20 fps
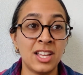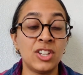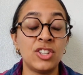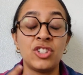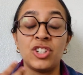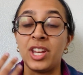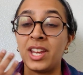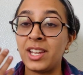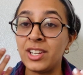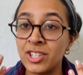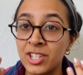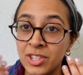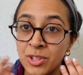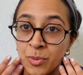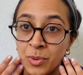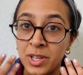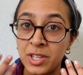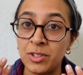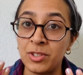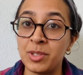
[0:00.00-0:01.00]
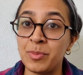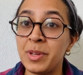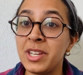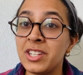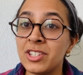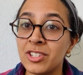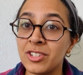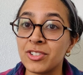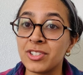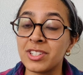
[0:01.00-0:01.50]
changing the way you speak
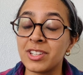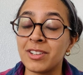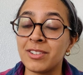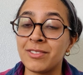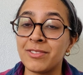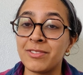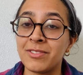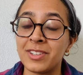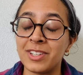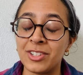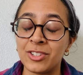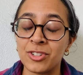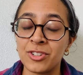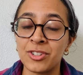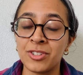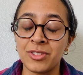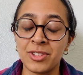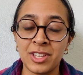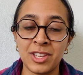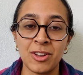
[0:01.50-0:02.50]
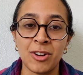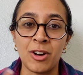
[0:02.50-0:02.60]
to yourself internally.